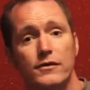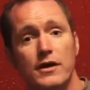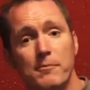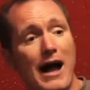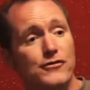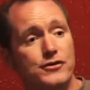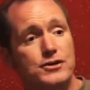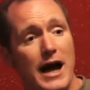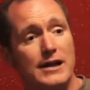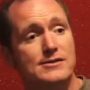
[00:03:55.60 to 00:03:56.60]
The Apostle
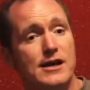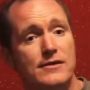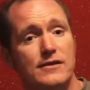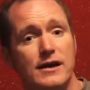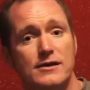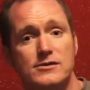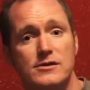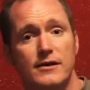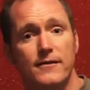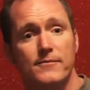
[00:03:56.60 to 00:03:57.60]
John said
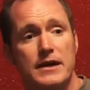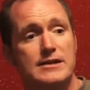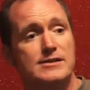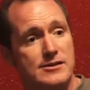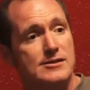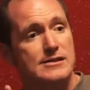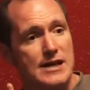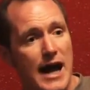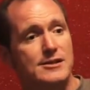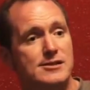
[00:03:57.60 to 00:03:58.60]
this He says,
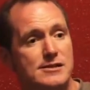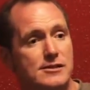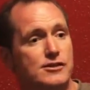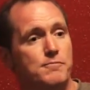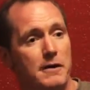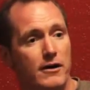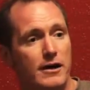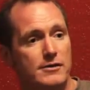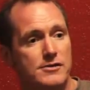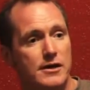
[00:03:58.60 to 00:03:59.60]
Test the
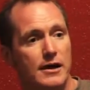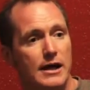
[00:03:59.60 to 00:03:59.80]
spirits.